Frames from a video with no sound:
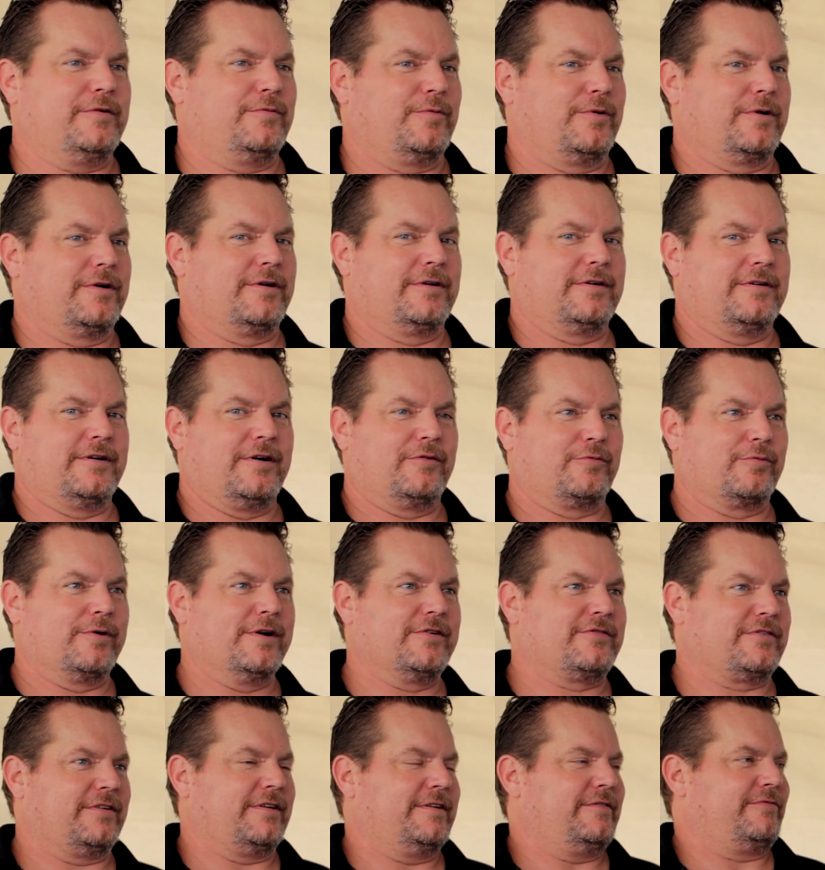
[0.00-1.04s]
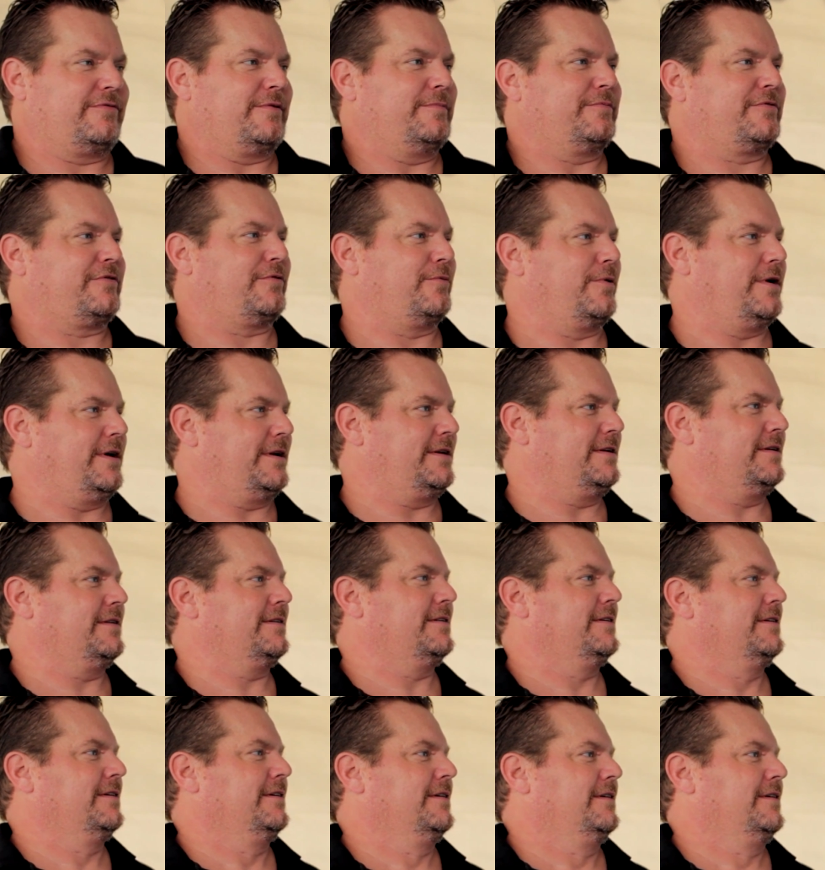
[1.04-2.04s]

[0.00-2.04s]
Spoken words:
we're originally from Sweden.